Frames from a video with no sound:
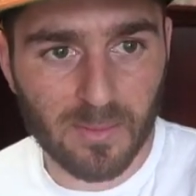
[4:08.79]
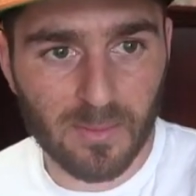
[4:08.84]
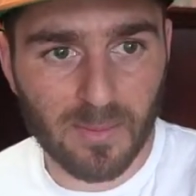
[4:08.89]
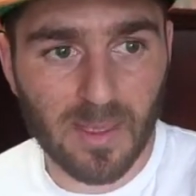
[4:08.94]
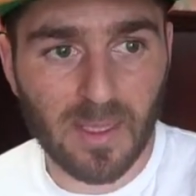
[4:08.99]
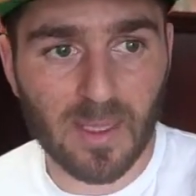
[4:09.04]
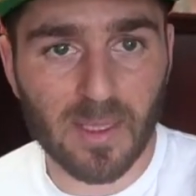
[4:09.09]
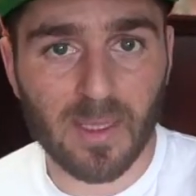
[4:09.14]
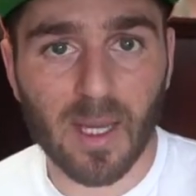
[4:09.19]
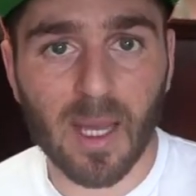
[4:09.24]

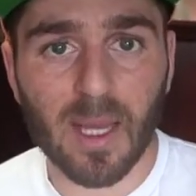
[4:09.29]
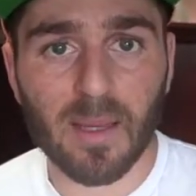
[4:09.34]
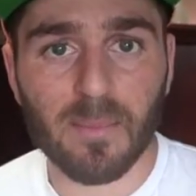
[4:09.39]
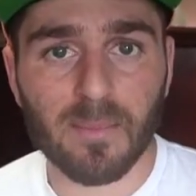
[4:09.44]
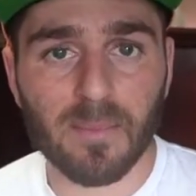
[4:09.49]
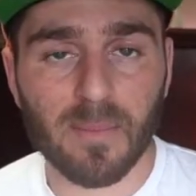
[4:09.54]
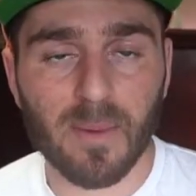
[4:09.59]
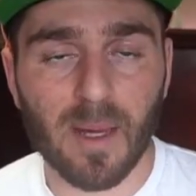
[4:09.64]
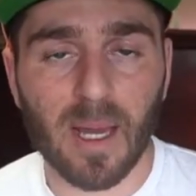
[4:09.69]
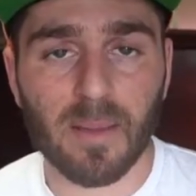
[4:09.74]
Me, I'm,
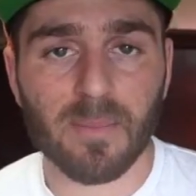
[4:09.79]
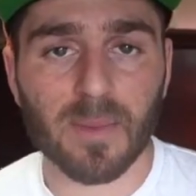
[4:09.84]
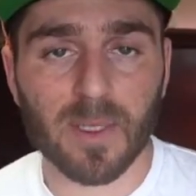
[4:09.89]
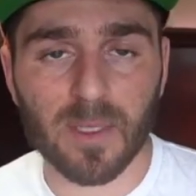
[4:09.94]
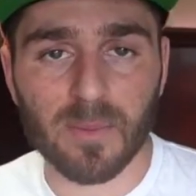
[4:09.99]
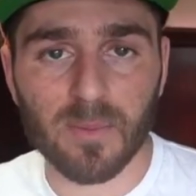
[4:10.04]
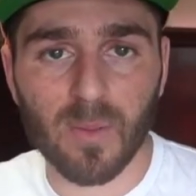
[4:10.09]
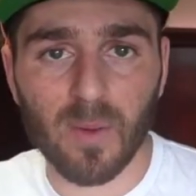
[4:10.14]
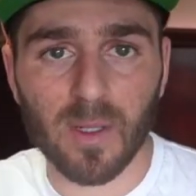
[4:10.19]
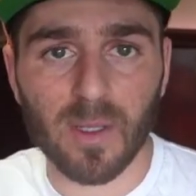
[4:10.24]
I'm a
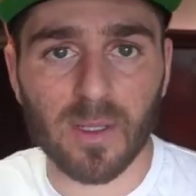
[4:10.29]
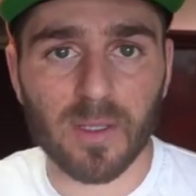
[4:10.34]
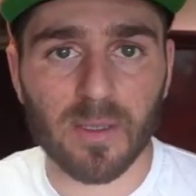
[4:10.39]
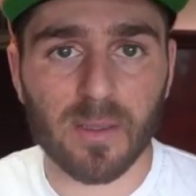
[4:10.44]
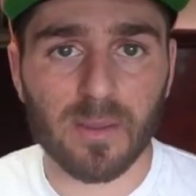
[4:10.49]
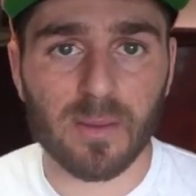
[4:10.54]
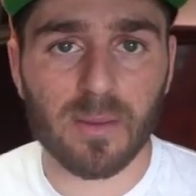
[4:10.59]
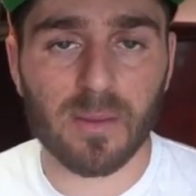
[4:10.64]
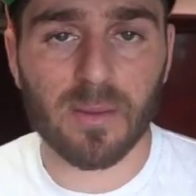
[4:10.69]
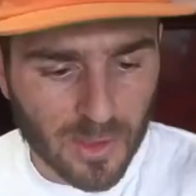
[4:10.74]
good boy.
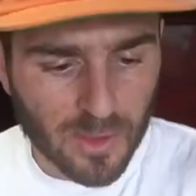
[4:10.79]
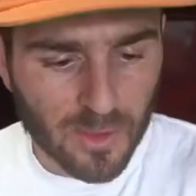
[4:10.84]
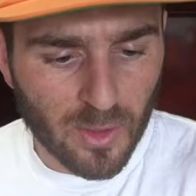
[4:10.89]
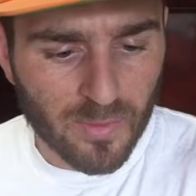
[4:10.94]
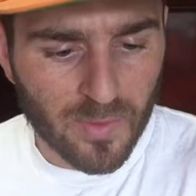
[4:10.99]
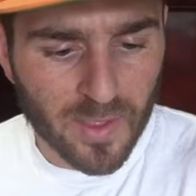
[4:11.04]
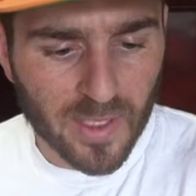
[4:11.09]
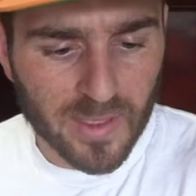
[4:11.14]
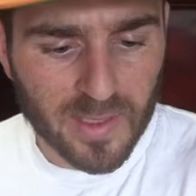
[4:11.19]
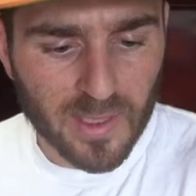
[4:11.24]
Do you
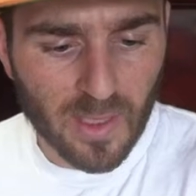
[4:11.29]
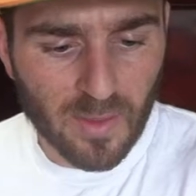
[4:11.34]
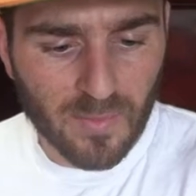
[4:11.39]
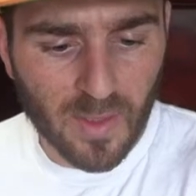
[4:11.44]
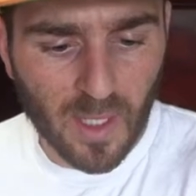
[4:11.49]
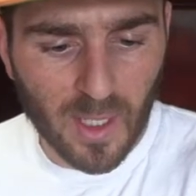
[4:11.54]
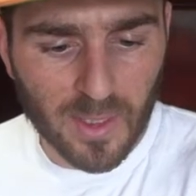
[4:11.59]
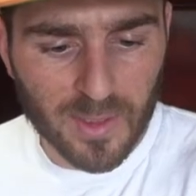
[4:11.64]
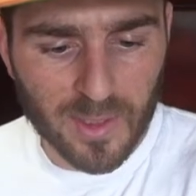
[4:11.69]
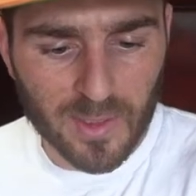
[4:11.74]
ever get
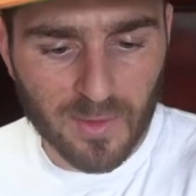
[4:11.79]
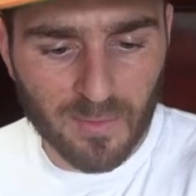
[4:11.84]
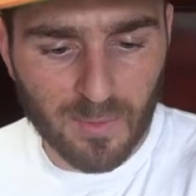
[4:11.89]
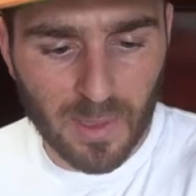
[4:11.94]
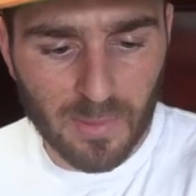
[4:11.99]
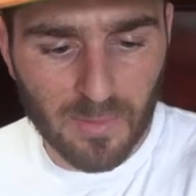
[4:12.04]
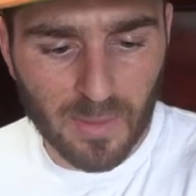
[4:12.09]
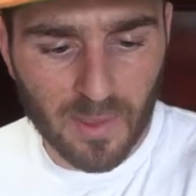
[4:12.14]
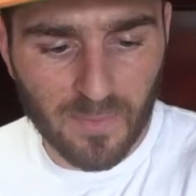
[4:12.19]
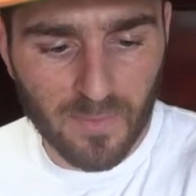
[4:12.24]
self-conscious if
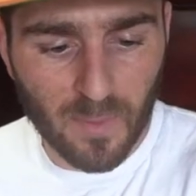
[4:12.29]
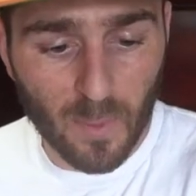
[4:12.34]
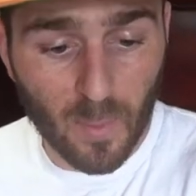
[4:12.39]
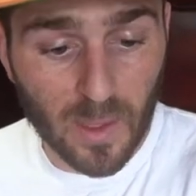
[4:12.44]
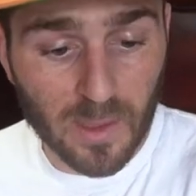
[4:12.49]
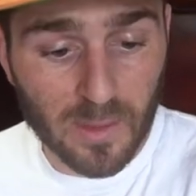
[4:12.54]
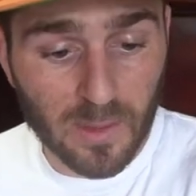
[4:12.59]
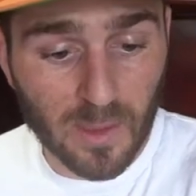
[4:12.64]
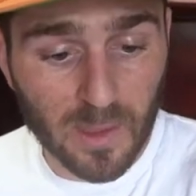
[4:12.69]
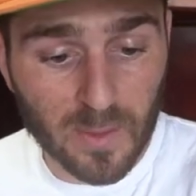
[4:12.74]
people give you
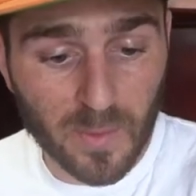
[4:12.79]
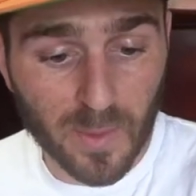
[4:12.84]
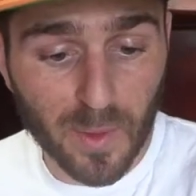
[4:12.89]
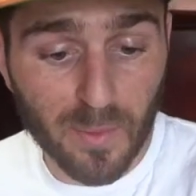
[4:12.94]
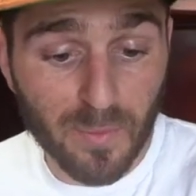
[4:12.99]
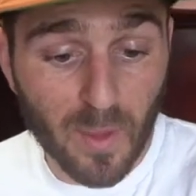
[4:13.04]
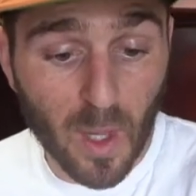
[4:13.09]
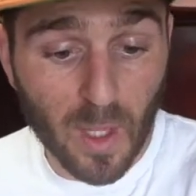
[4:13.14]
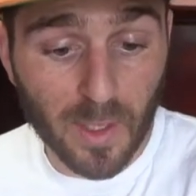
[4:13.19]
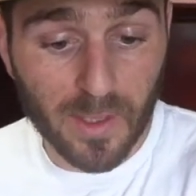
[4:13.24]
weird looks when
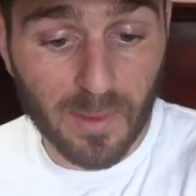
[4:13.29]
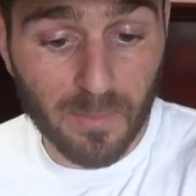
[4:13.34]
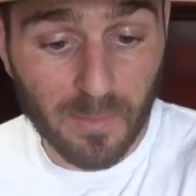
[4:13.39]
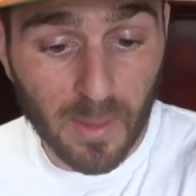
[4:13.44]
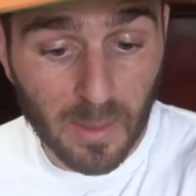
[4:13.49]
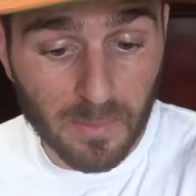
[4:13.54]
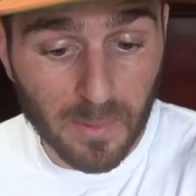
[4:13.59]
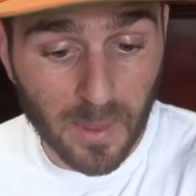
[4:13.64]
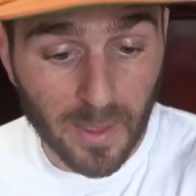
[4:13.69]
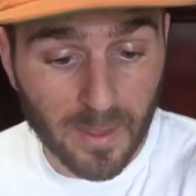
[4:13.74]
you're vlogging in
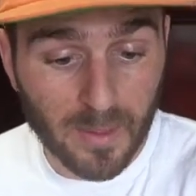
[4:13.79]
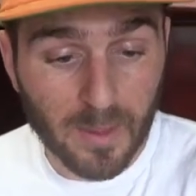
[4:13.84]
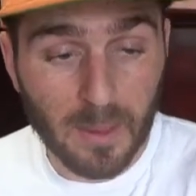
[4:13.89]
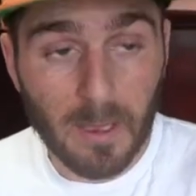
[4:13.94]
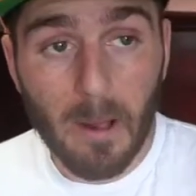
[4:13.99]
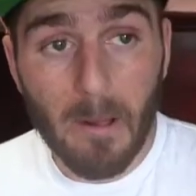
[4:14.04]
public?